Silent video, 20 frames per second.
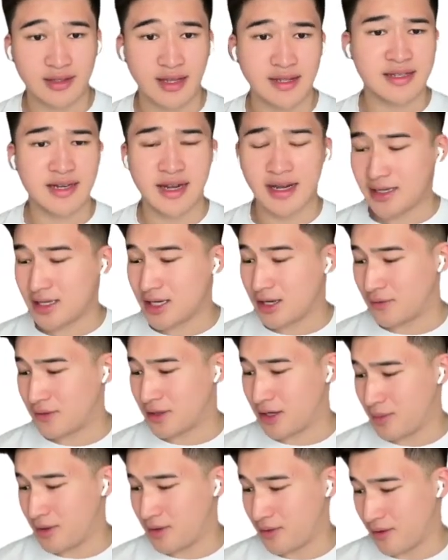And that's the idea
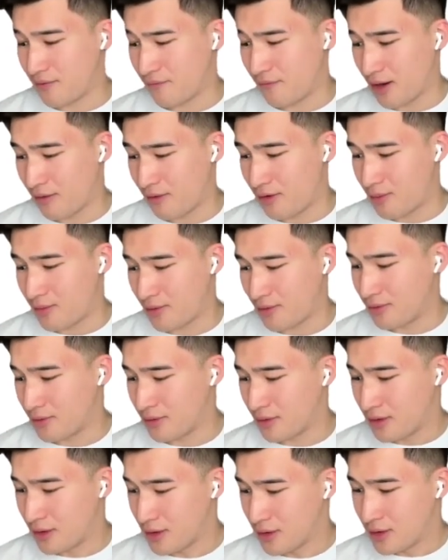of dummy variable.